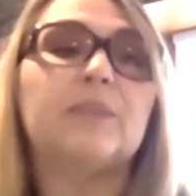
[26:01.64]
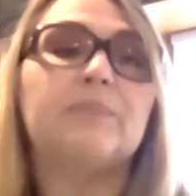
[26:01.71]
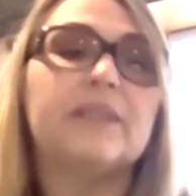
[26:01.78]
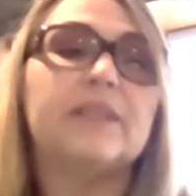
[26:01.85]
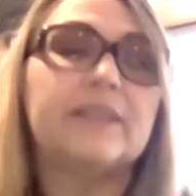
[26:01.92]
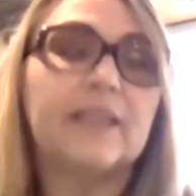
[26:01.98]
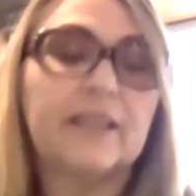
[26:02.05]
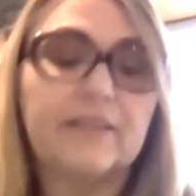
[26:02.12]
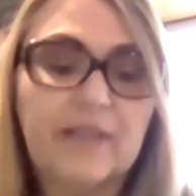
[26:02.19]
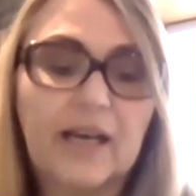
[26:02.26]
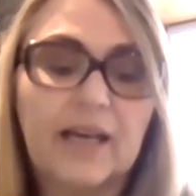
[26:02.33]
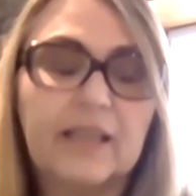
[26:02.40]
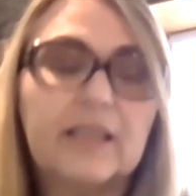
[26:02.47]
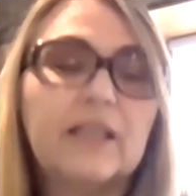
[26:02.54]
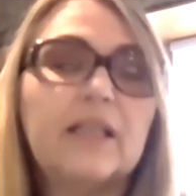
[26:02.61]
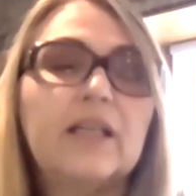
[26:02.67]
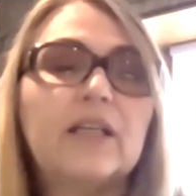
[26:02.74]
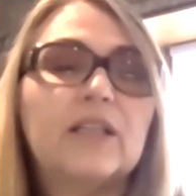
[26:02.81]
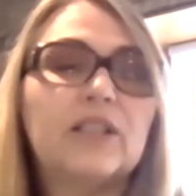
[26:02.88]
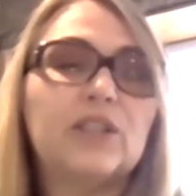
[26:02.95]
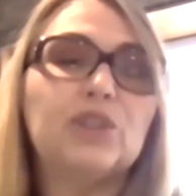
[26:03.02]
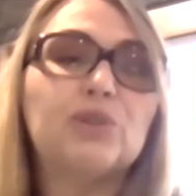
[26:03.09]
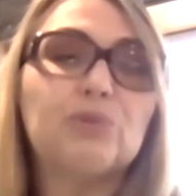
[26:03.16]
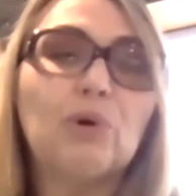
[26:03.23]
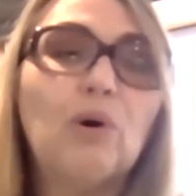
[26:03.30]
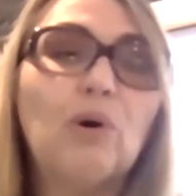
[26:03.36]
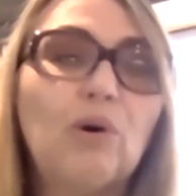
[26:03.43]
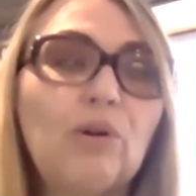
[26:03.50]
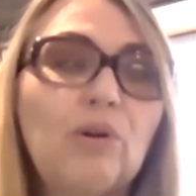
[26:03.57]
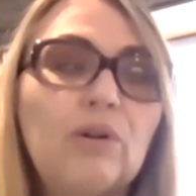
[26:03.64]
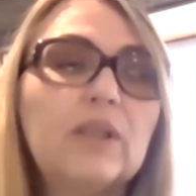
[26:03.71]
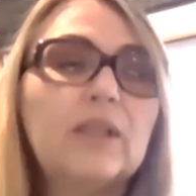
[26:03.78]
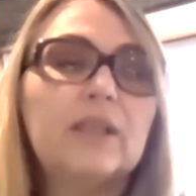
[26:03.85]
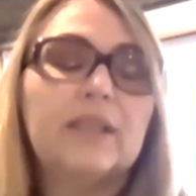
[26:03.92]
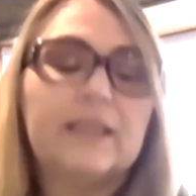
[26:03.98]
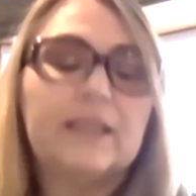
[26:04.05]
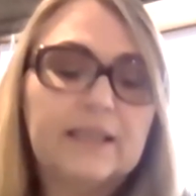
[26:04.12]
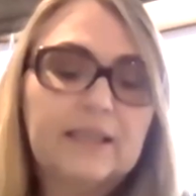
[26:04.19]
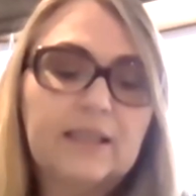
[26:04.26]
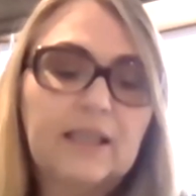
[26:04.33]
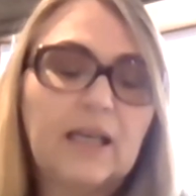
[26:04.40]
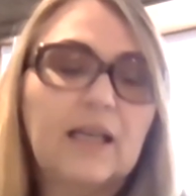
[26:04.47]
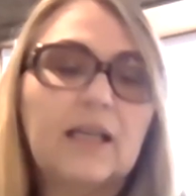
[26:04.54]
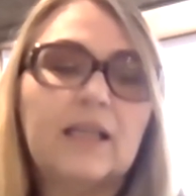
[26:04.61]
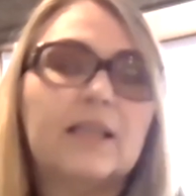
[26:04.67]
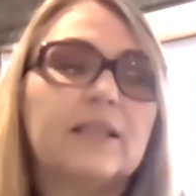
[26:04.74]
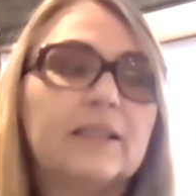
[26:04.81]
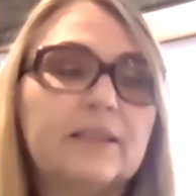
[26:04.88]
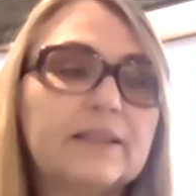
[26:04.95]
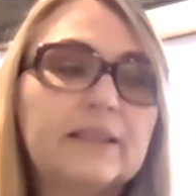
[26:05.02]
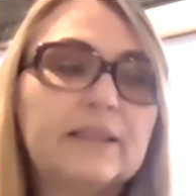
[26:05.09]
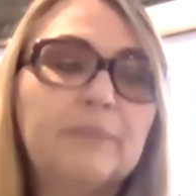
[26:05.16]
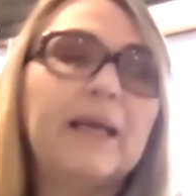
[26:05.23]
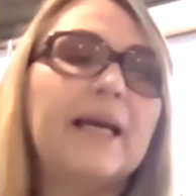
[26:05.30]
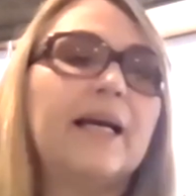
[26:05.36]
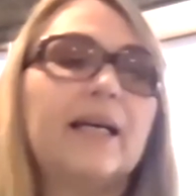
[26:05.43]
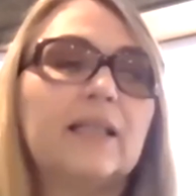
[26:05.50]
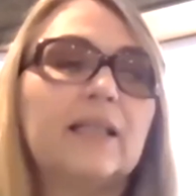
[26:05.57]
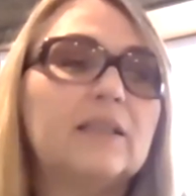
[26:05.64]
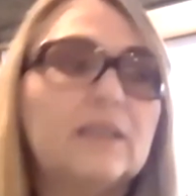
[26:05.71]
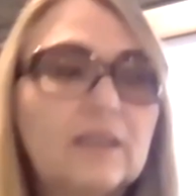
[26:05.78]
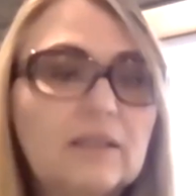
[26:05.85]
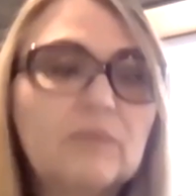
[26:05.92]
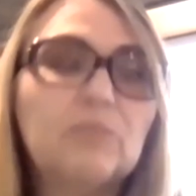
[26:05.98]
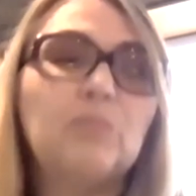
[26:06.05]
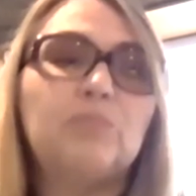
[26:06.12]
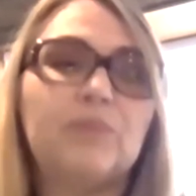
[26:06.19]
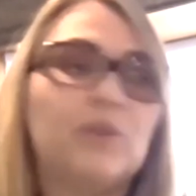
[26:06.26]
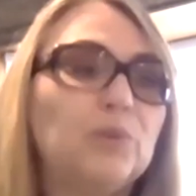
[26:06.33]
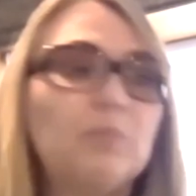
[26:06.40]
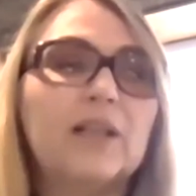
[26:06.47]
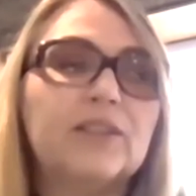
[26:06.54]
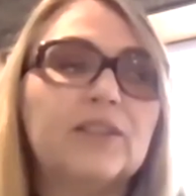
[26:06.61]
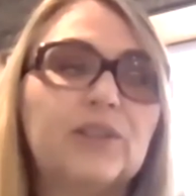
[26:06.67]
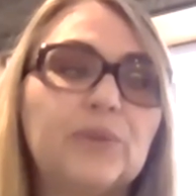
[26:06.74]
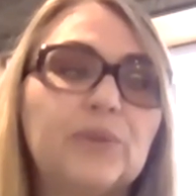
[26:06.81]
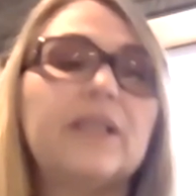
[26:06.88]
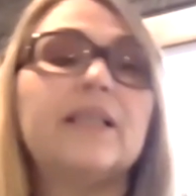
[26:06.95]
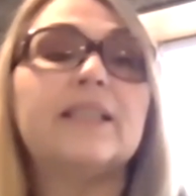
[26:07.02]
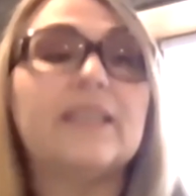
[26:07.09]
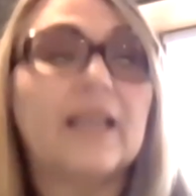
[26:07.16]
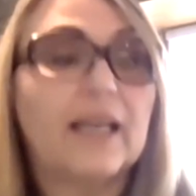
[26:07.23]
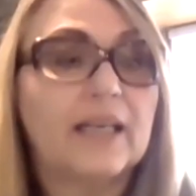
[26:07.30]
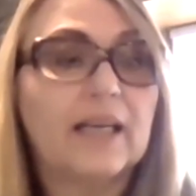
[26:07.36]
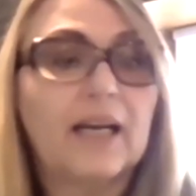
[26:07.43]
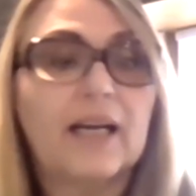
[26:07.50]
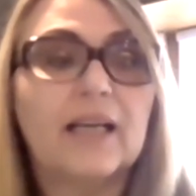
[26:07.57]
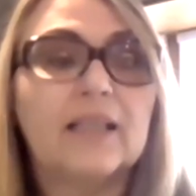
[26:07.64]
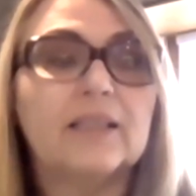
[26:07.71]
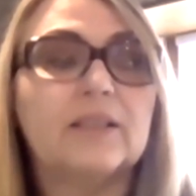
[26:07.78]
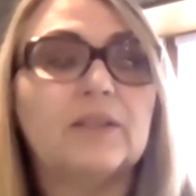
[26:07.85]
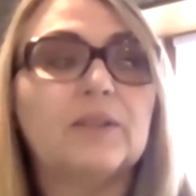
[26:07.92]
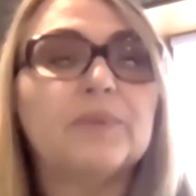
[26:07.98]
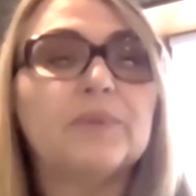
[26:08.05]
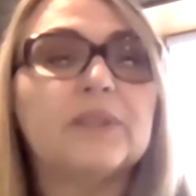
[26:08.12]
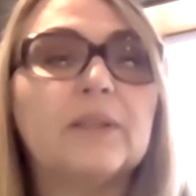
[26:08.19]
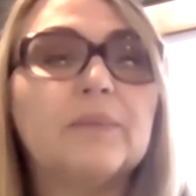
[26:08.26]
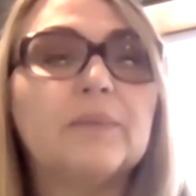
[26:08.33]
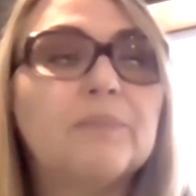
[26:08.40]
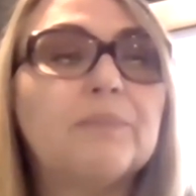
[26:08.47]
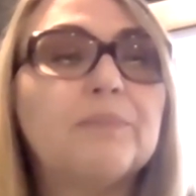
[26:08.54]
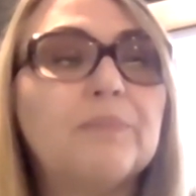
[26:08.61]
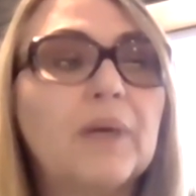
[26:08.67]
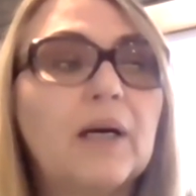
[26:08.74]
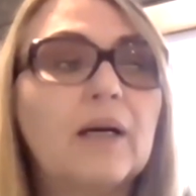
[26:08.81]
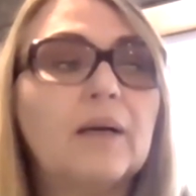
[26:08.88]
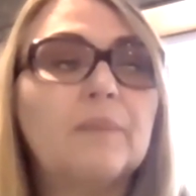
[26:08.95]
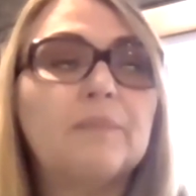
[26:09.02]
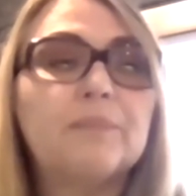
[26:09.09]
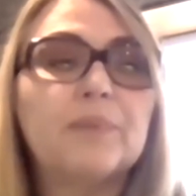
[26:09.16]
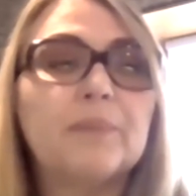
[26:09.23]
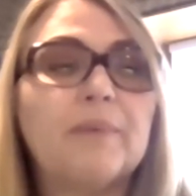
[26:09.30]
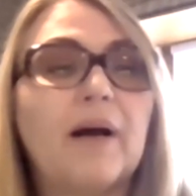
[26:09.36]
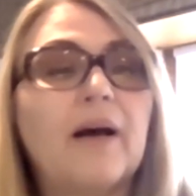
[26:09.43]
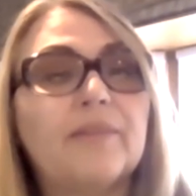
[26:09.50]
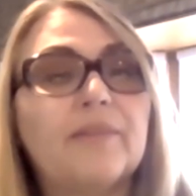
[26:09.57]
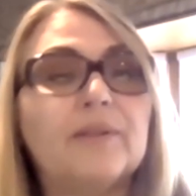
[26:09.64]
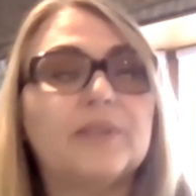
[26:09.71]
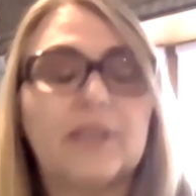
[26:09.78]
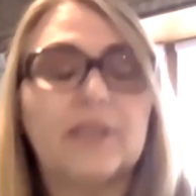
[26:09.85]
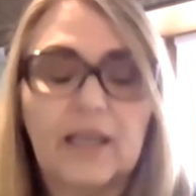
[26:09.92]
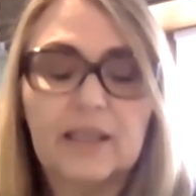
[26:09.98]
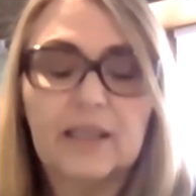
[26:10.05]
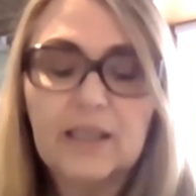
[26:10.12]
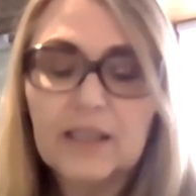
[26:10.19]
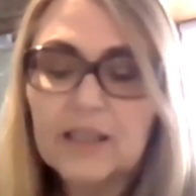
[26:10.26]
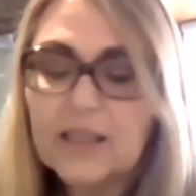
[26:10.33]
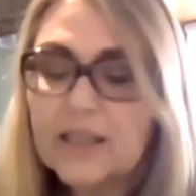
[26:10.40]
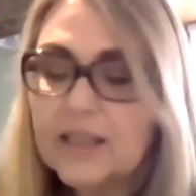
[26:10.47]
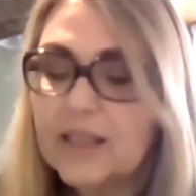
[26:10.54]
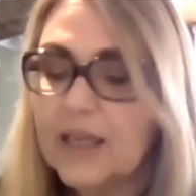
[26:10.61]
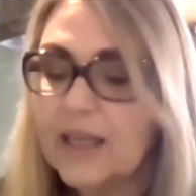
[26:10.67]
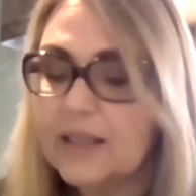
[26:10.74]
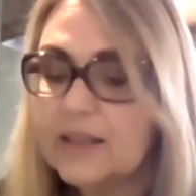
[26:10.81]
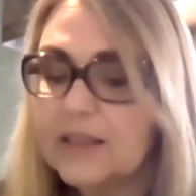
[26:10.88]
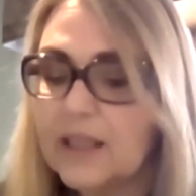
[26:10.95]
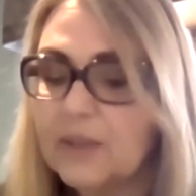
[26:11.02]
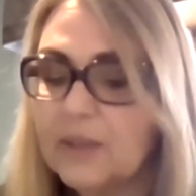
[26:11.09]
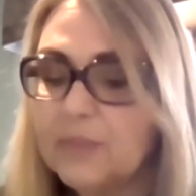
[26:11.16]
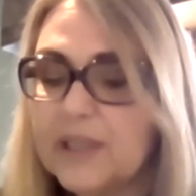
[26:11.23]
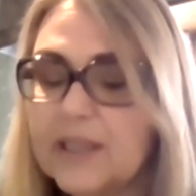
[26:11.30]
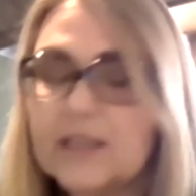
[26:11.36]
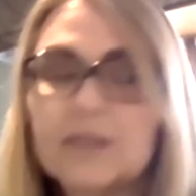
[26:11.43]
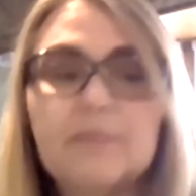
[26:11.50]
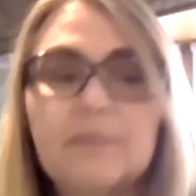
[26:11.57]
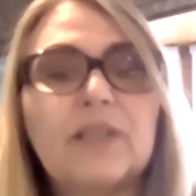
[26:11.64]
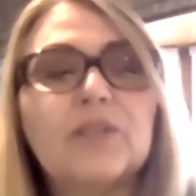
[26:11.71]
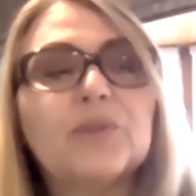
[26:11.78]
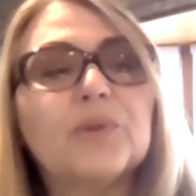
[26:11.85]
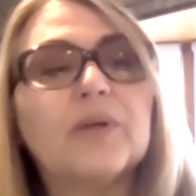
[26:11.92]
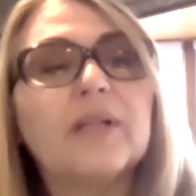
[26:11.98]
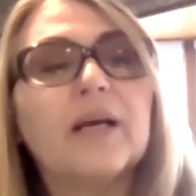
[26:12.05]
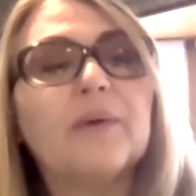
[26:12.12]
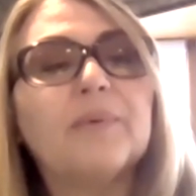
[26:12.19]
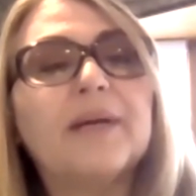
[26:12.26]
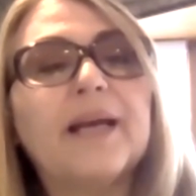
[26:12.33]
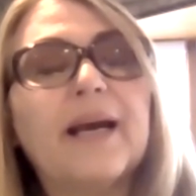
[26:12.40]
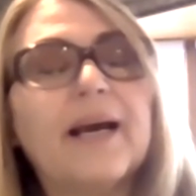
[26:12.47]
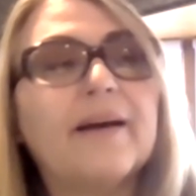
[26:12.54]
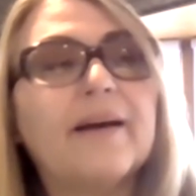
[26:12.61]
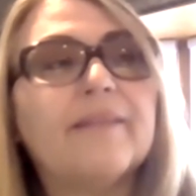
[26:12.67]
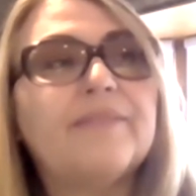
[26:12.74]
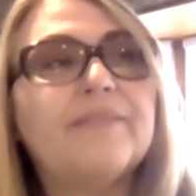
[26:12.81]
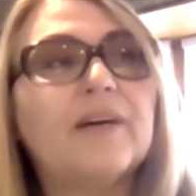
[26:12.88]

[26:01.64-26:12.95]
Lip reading: instead of that control, demand, you must do this. And as was it Prabhath who said that we need to make sure that we have